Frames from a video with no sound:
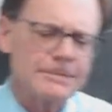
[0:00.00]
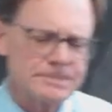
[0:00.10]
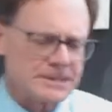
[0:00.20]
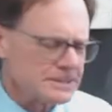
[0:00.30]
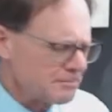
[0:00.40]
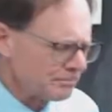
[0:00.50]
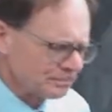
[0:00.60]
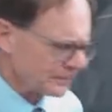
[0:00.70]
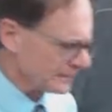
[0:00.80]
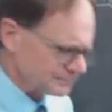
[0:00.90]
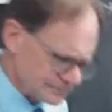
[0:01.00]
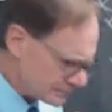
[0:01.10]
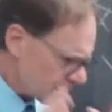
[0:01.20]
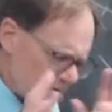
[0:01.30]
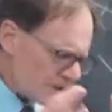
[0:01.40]
eclipses,
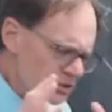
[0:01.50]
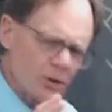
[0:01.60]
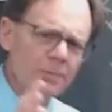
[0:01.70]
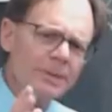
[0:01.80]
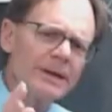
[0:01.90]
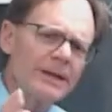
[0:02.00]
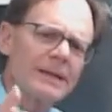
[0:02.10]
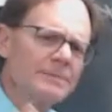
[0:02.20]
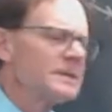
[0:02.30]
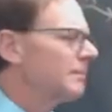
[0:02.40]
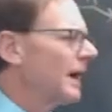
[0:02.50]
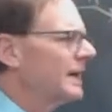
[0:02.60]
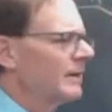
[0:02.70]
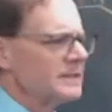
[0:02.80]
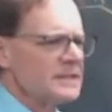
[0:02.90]
short period eclipsing in
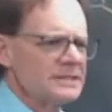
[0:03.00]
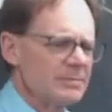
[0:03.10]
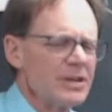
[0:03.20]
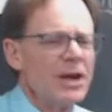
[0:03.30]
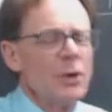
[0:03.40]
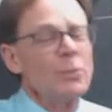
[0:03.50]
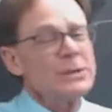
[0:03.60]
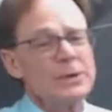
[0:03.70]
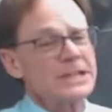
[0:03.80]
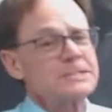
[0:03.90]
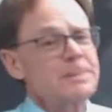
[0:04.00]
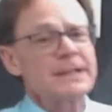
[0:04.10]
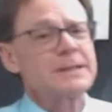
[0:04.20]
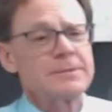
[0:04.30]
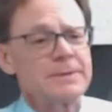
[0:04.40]
binary systems, we would
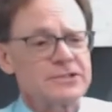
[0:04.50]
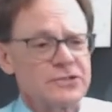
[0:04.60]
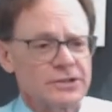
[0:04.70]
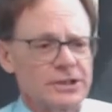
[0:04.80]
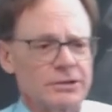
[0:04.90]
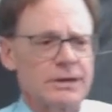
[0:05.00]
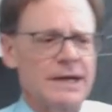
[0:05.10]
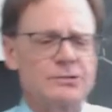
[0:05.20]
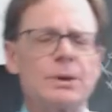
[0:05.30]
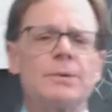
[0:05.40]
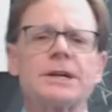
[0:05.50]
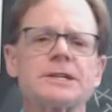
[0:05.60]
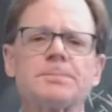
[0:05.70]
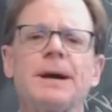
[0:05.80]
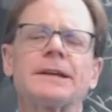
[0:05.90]
expect them to be circularized. We would
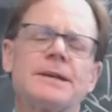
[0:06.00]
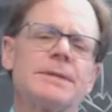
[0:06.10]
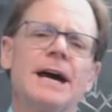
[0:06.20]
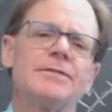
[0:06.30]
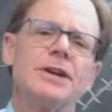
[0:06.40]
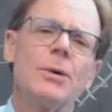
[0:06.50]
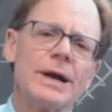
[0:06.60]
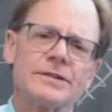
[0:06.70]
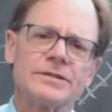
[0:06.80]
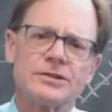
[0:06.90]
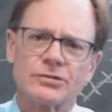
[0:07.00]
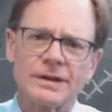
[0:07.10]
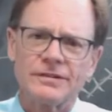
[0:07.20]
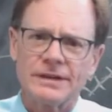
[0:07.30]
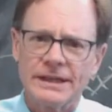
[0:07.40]
expect them to have no
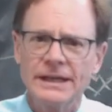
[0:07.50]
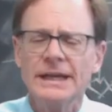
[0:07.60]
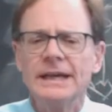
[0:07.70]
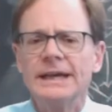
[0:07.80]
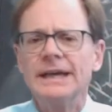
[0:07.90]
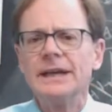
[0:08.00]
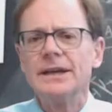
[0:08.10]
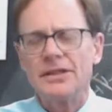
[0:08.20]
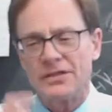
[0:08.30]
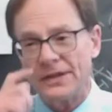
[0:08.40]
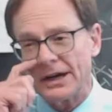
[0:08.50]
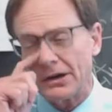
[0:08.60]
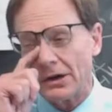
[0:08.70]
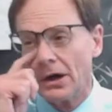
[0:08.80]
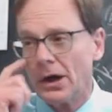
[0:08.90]
eccentricity in
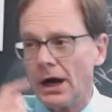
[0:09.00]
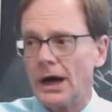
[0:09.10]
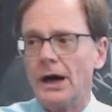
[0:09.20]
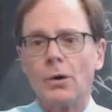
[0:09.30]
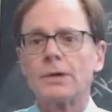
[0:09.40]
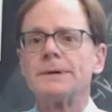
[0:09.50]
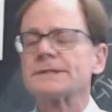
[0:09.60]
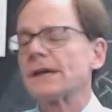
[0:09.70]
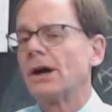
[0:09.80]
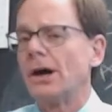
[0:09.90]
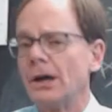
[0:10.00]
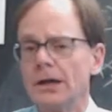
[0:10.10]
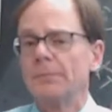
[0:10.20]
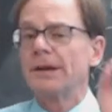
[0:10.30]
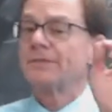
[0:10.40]
their uh, orbits at all.
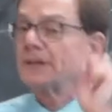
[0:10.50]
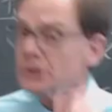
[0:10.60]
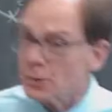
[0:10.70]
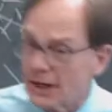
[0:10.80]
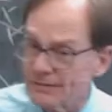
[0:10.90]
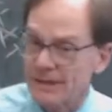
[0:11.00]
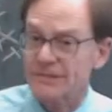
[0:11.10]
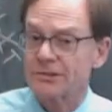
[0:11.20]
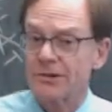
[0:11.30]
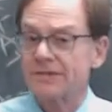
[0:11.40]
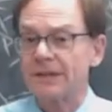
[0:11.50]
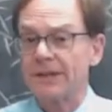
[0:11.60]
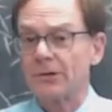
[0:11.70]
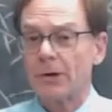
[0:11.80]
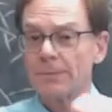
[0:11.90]
But if they do have eccentricity
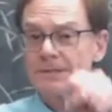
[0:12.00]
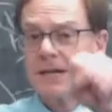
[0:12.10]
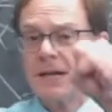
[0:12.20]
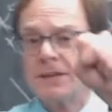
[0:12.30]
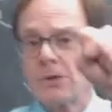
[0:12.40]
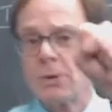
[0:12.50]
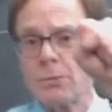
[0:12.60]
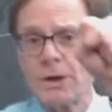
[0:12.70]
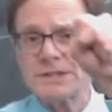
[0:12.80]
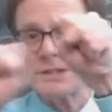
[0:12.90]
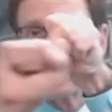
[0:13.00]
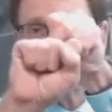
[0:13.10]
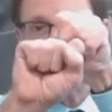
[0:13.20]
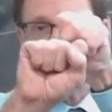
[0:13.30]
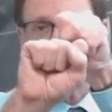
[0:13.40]
in their orbits, then when one star
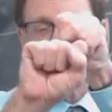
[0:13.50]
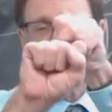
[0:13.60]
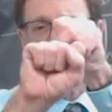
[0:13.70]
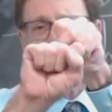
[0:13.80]
passes